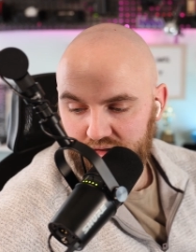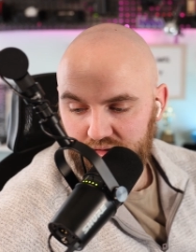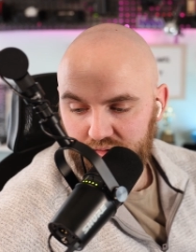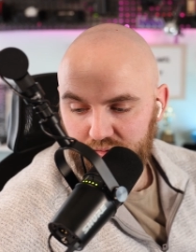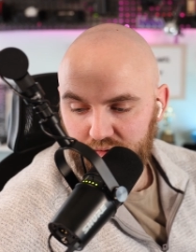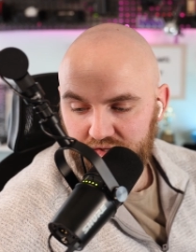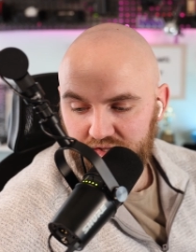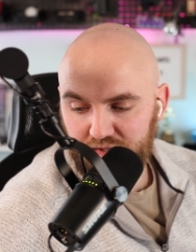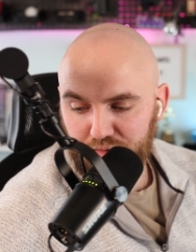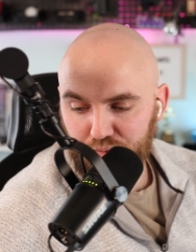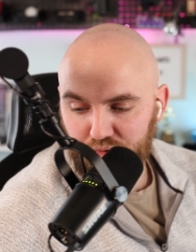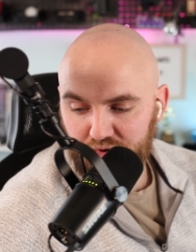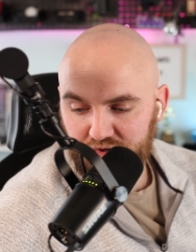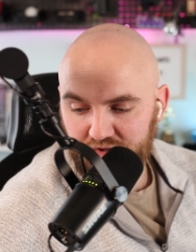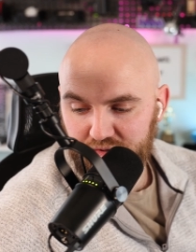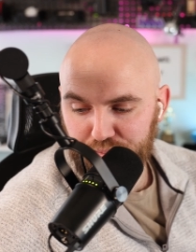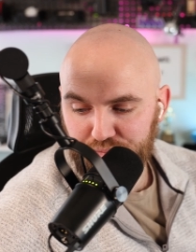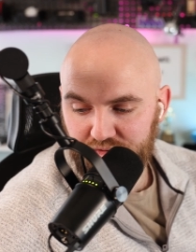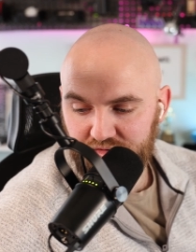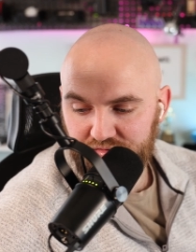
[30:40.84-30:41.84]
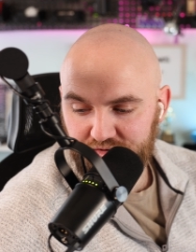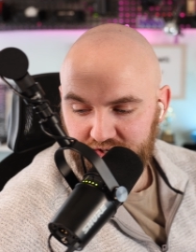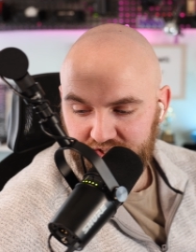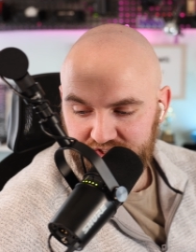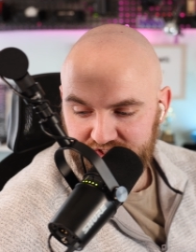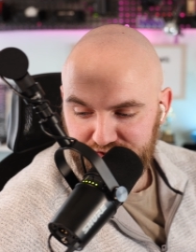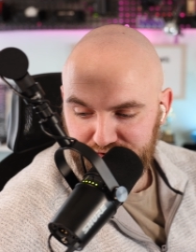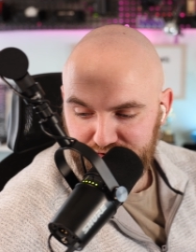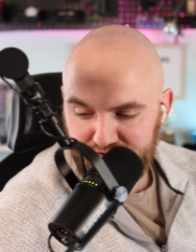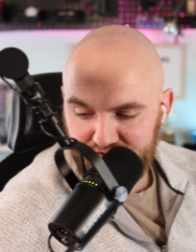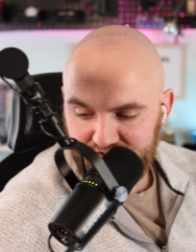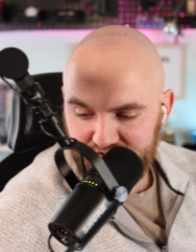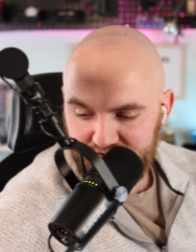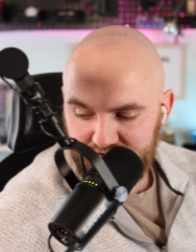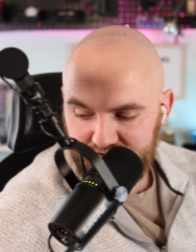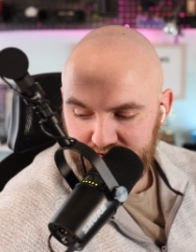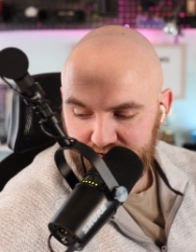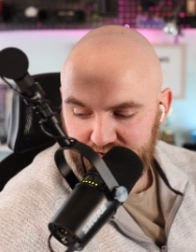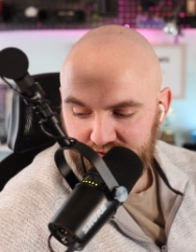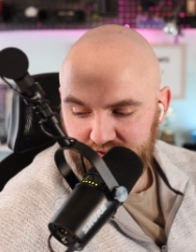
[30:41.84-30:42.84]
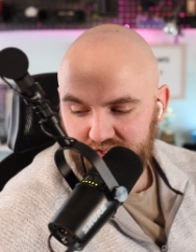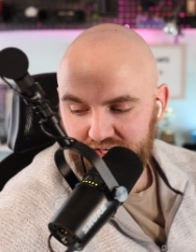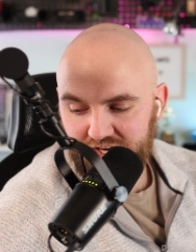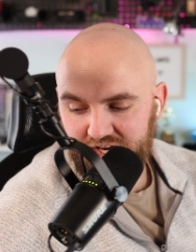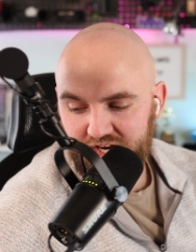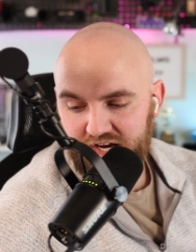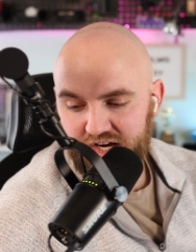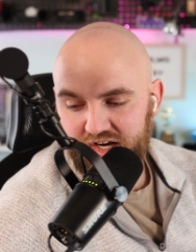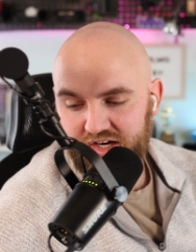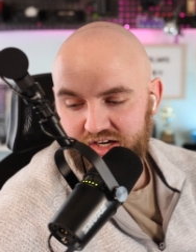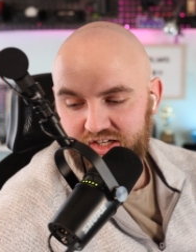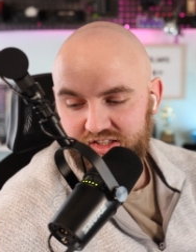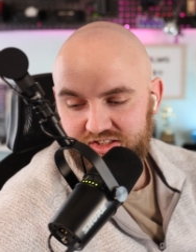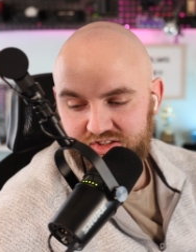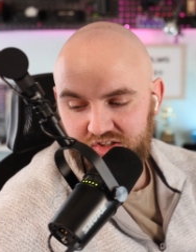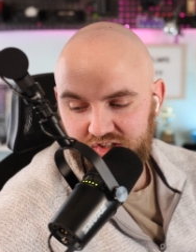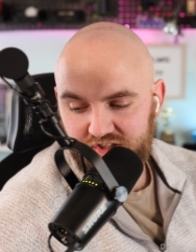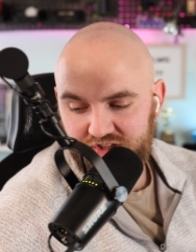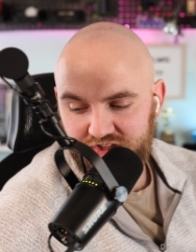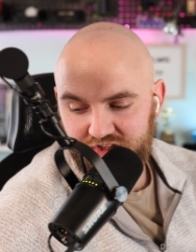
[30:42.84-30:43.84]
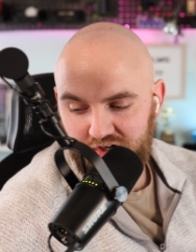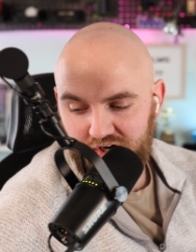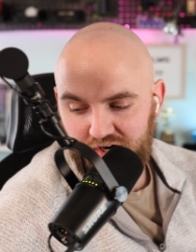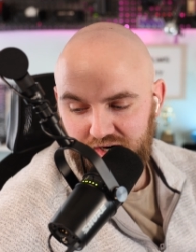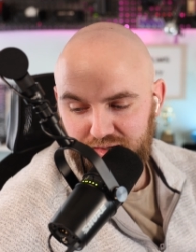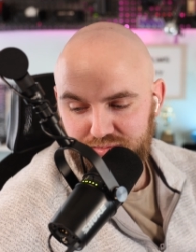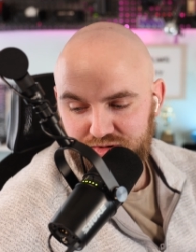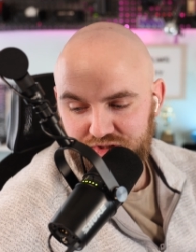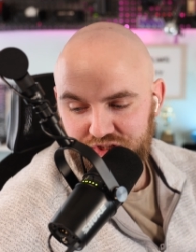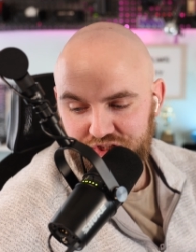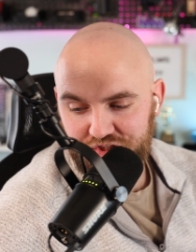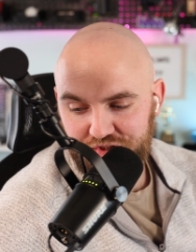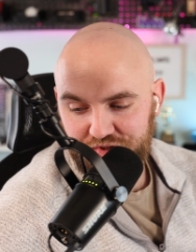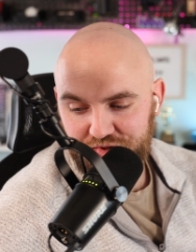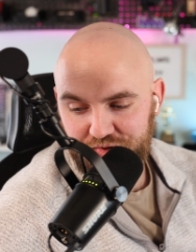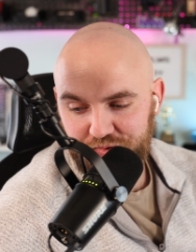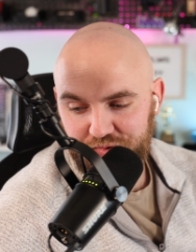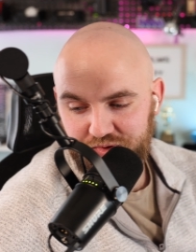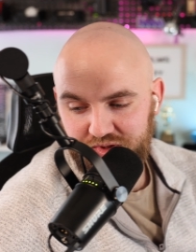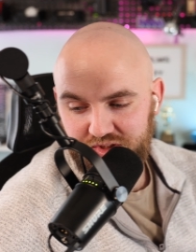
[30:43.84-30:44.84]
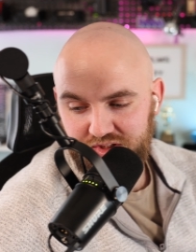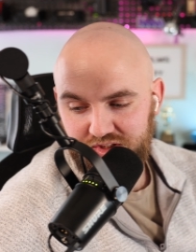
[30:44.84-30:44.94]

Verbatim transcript: I think we're the professionals, and it's our job to